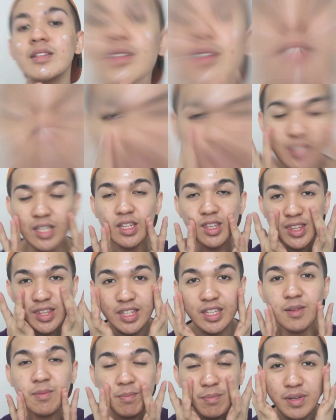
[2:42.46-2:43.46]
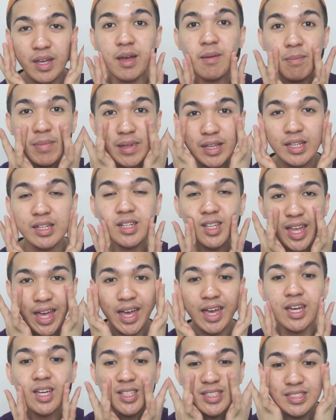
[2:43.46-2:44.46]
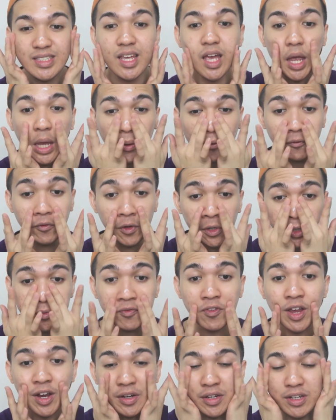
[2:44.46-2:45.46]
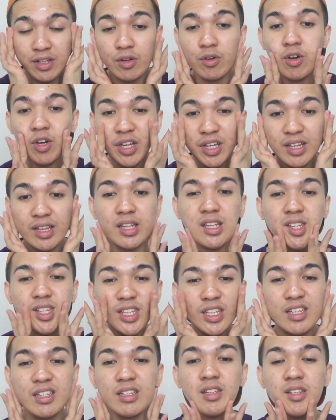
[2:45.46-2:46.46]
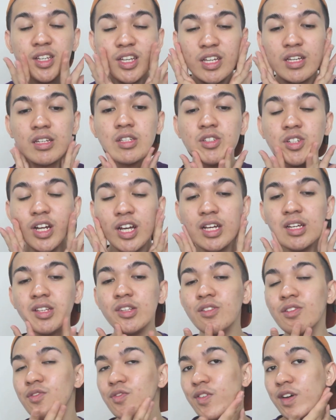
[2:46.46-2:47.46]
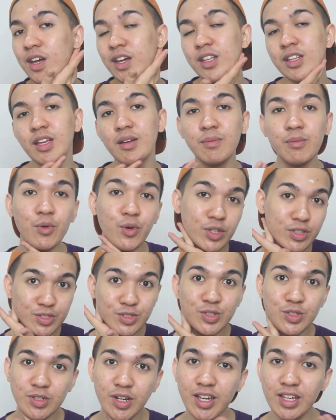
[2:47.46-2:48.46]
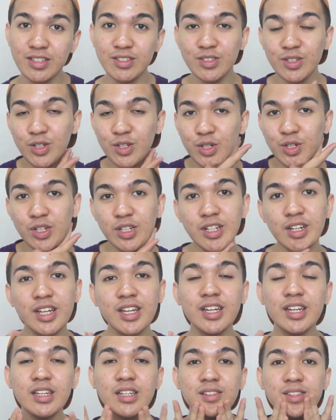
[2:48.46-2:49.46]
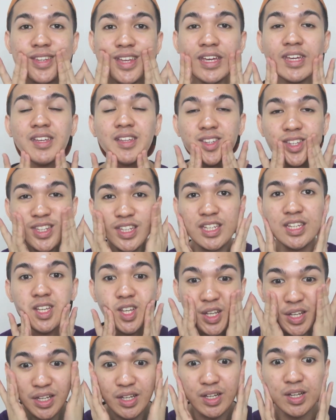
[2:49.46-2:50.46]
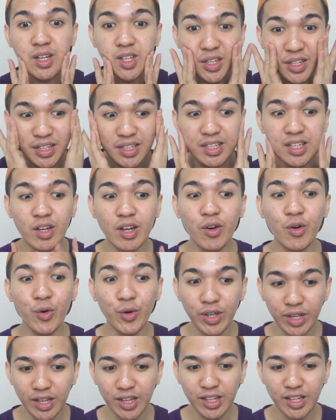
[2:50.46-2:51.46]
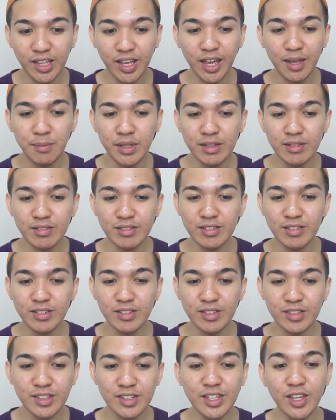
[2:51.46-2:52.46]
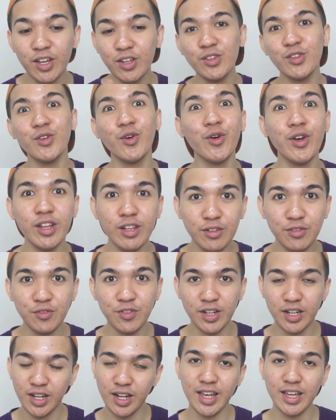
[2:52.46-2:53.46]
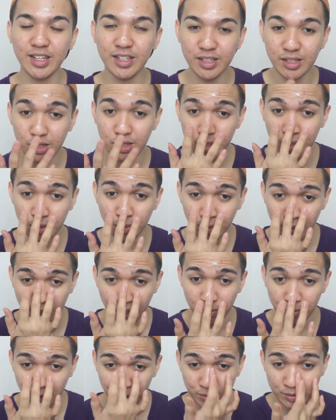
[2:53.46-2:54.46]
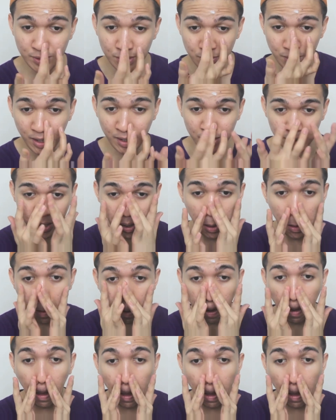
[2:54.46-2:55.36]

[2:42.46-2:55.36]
That's a tip nga pala guys, na if you're very oily, try to find a moisturizer na hindi oily. I mean, yeah, oil-free, like the one I'm using right now.